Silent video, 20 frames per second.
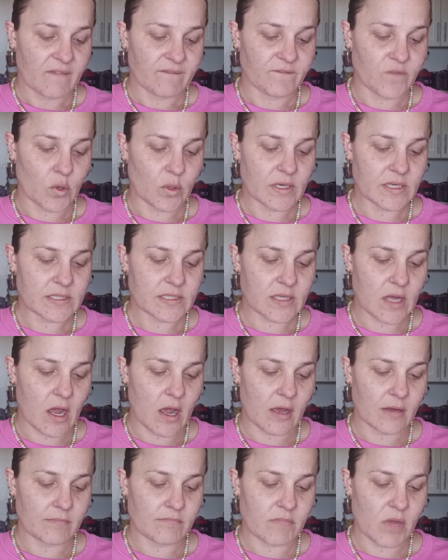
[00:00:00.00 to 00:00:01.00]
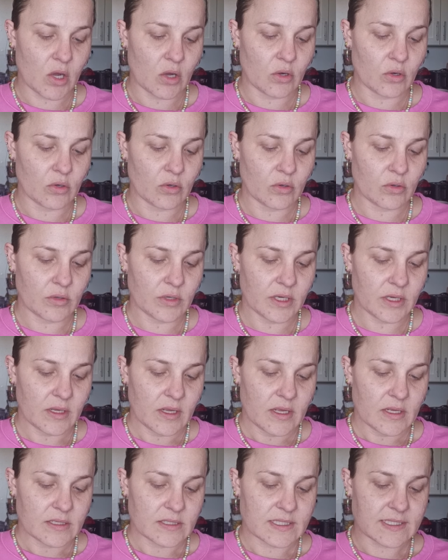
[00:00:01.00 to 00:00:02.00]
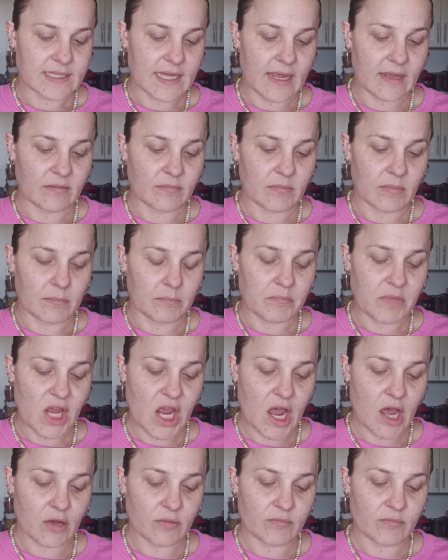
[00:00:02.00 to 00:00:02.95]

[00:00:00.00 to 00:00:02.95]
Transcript: Voice on mode, say meow